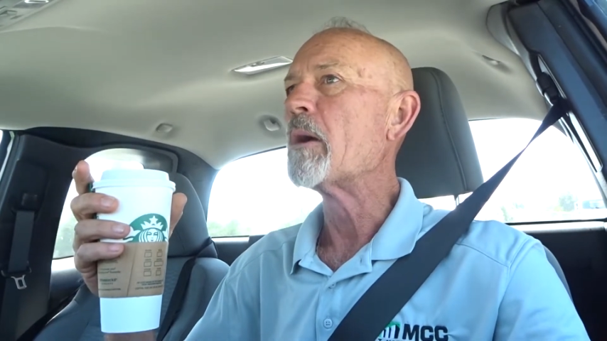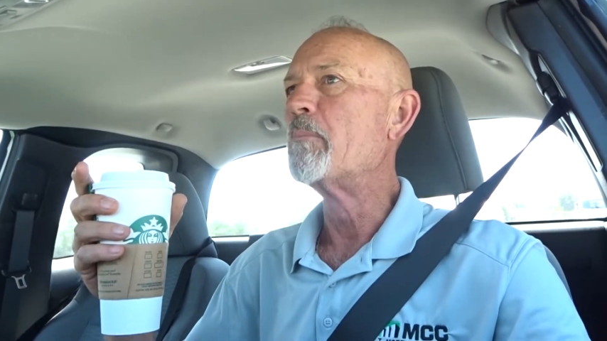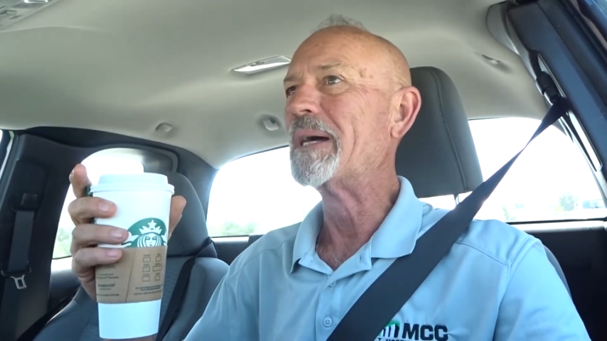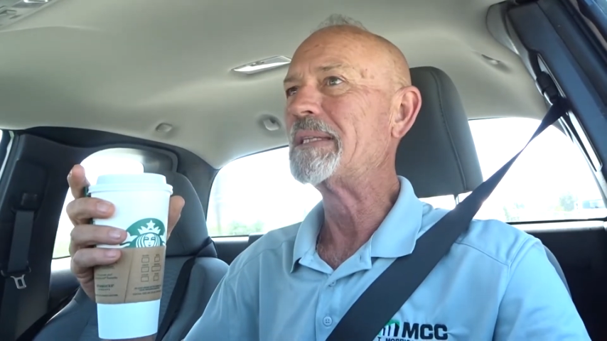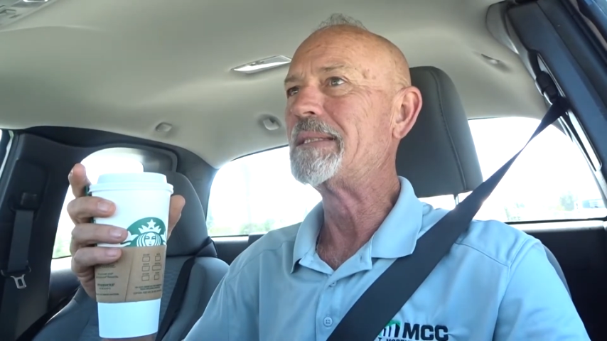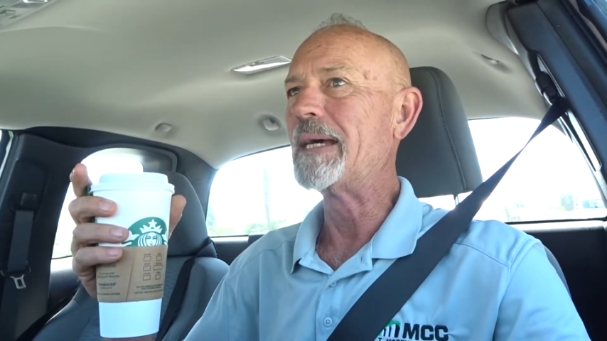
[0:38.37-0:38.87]

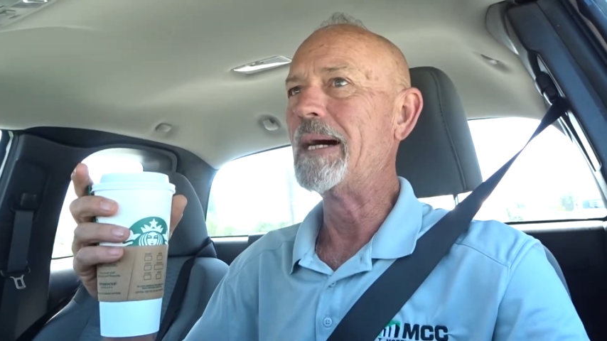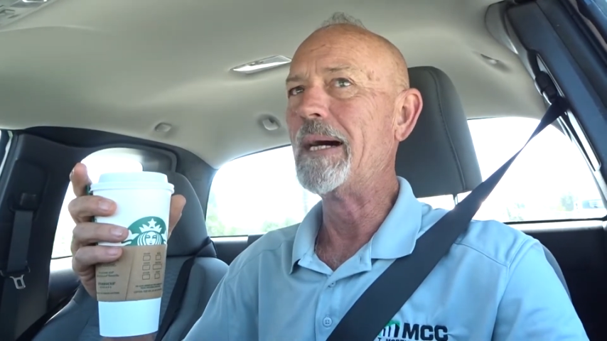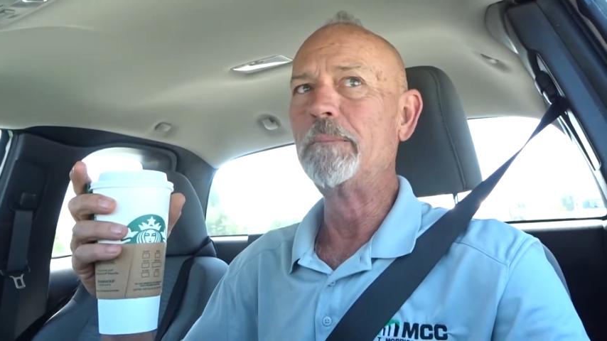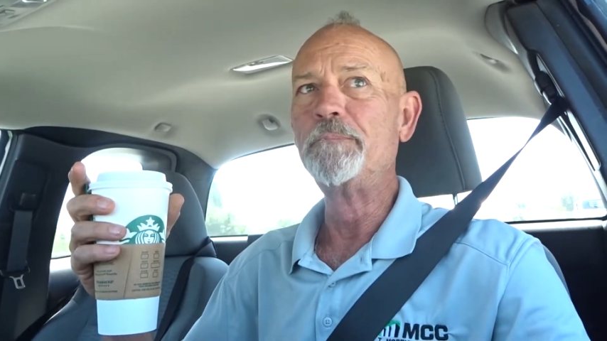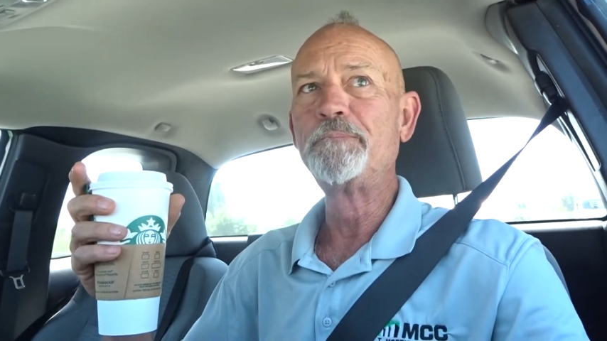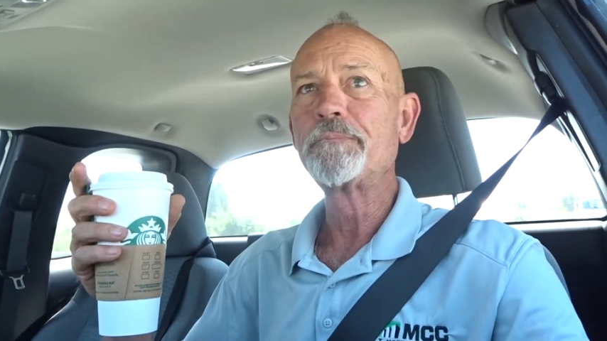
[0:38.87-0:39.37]
But
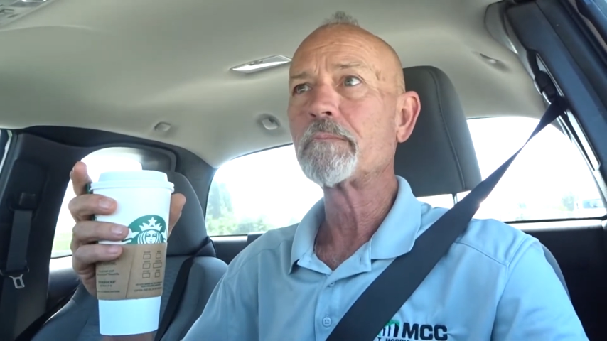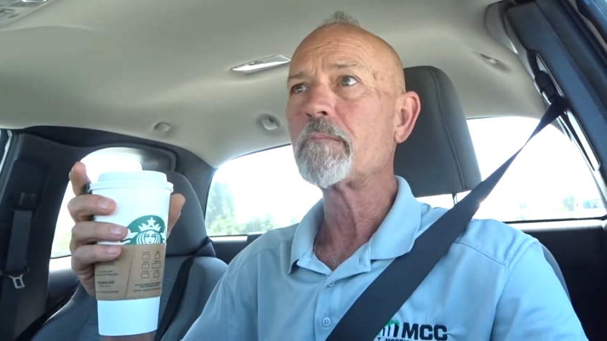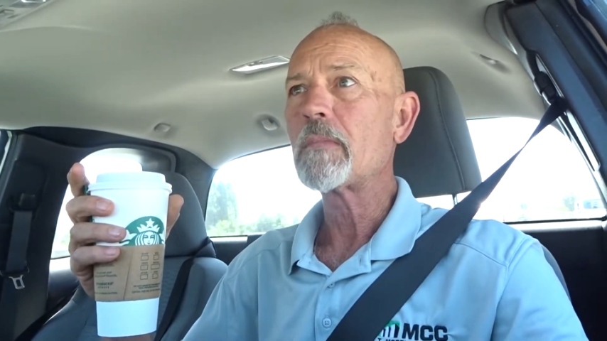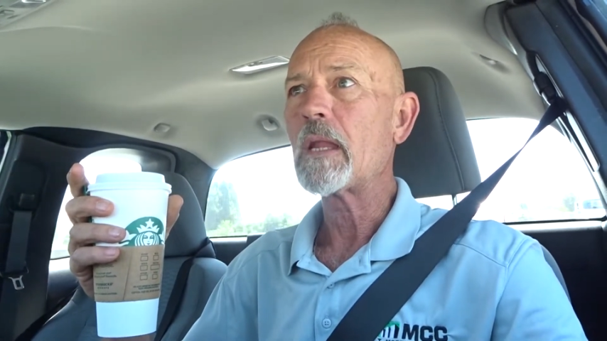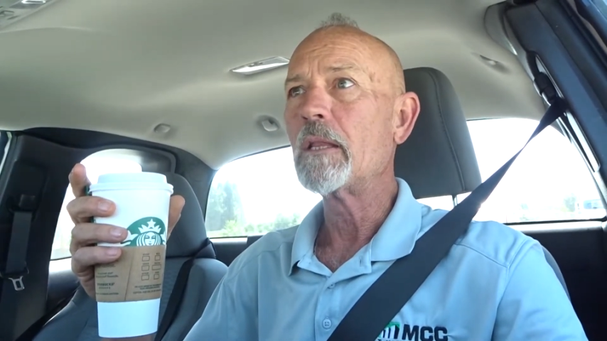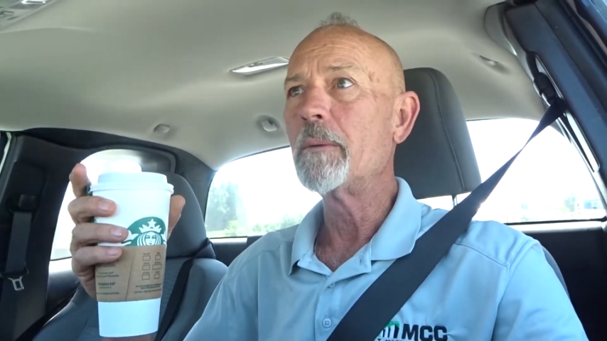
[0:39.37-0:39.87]

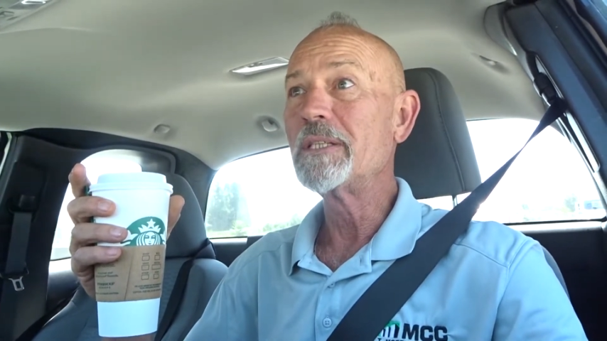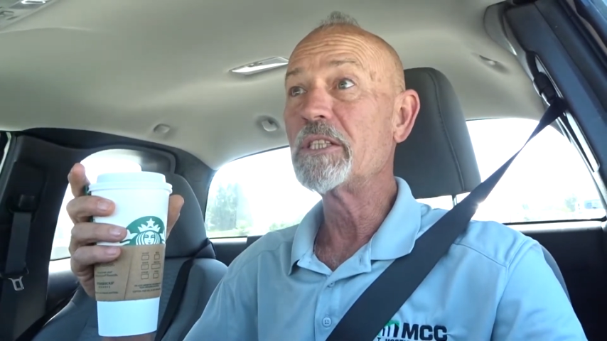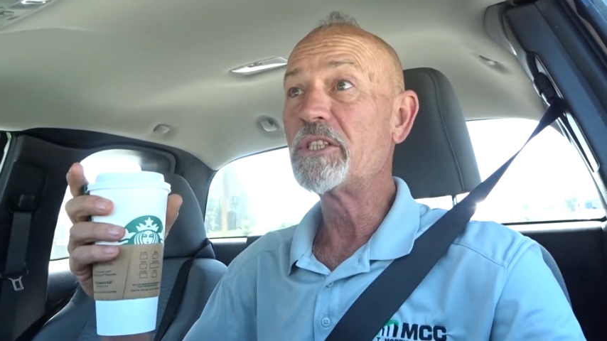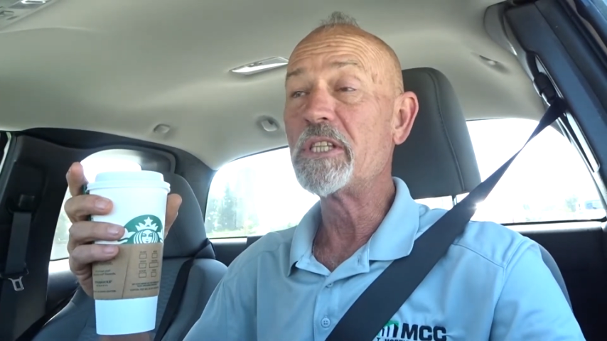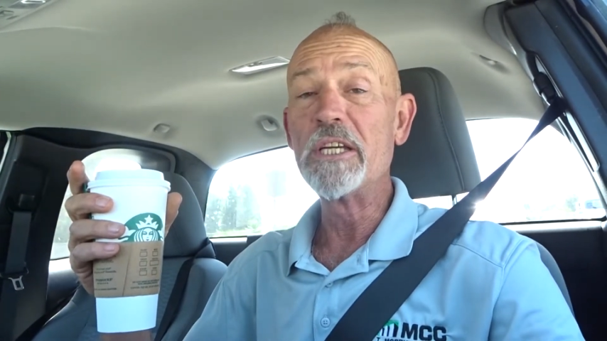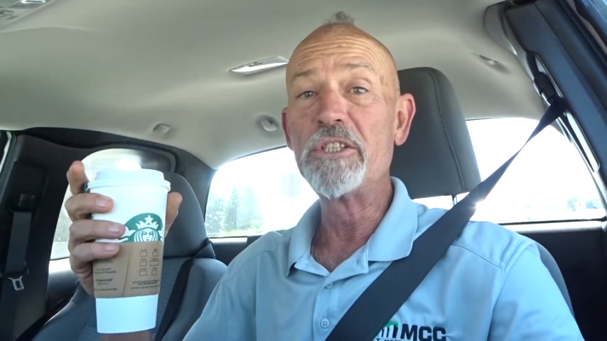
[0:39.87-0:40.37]
let me
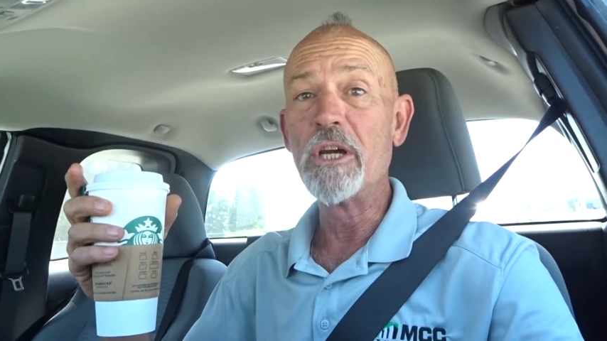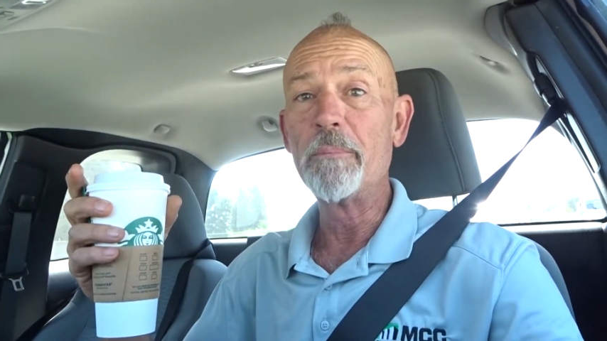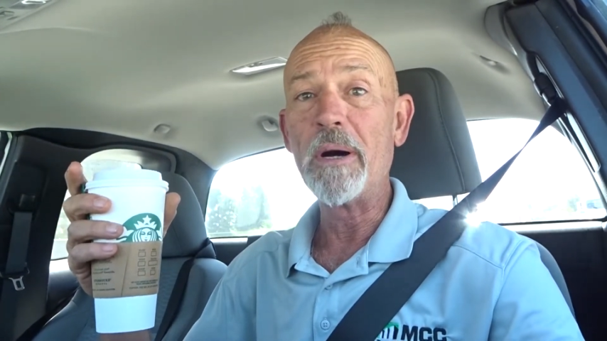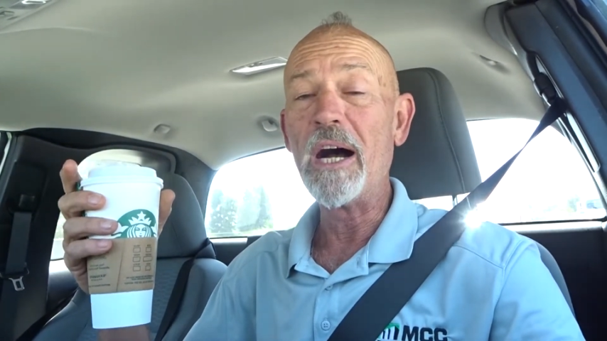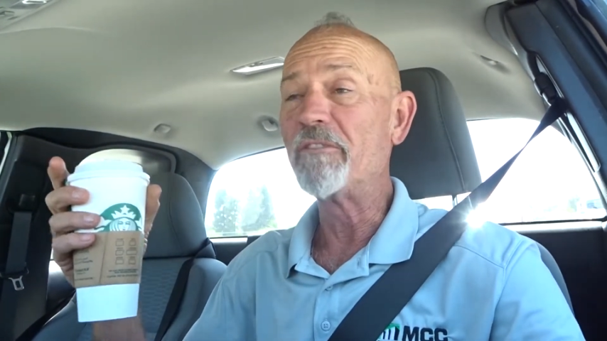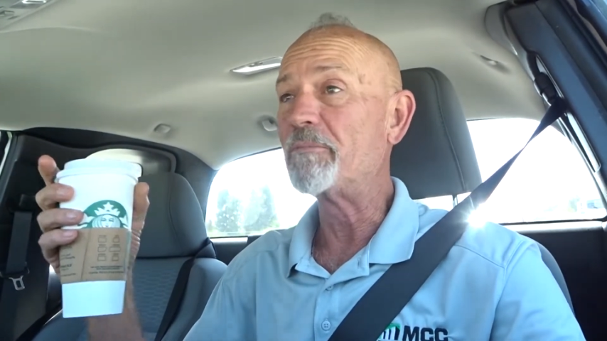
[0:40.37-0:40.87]
just
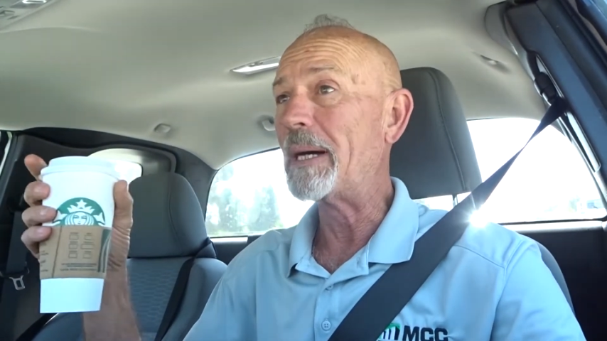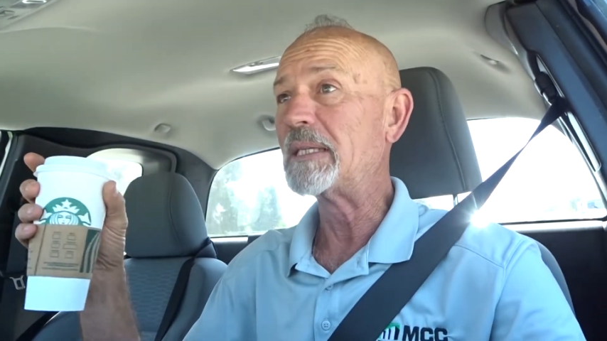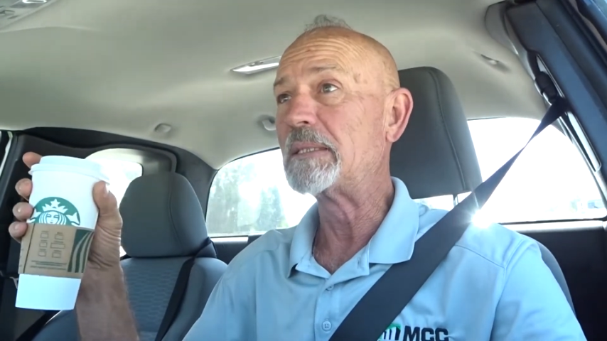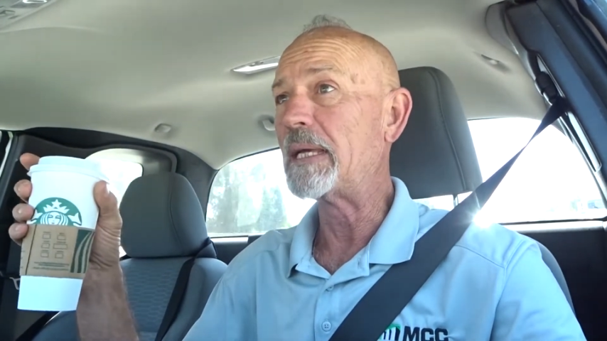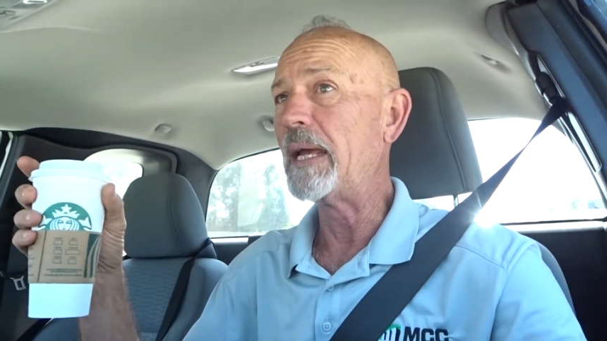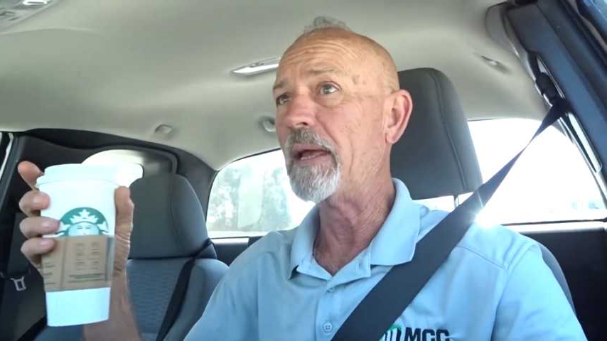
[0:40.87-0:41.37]
jump off by
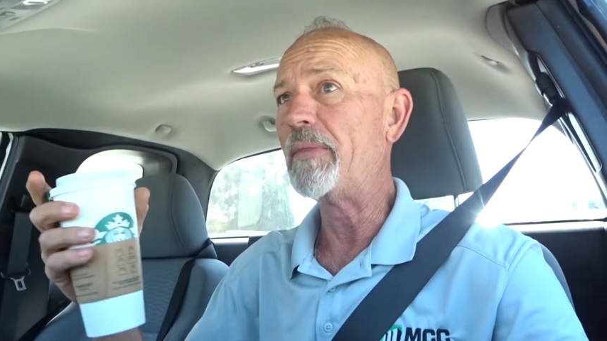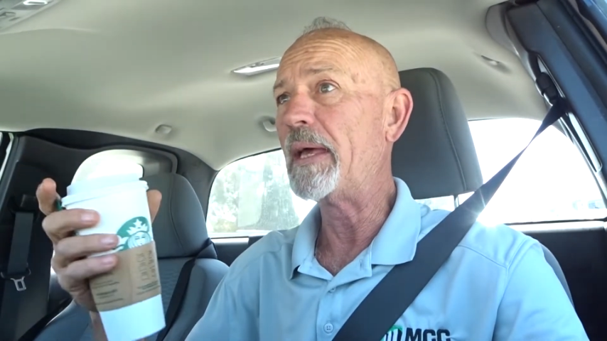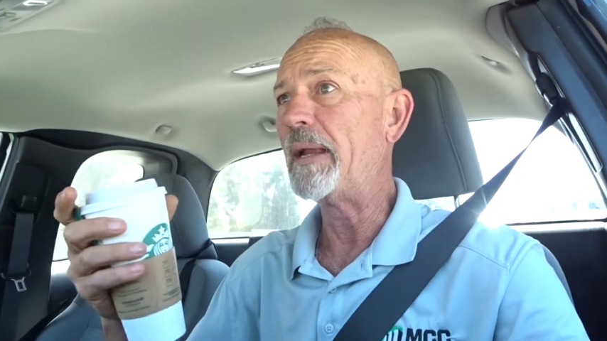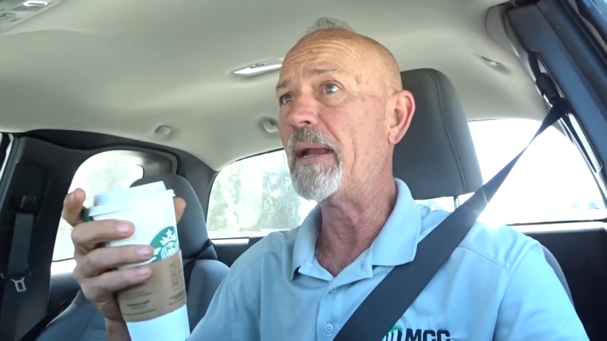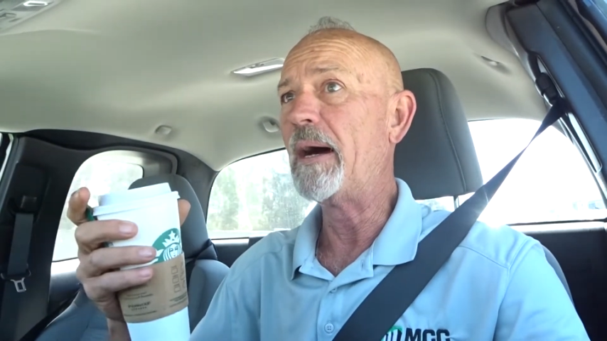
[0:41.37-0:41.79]
saying that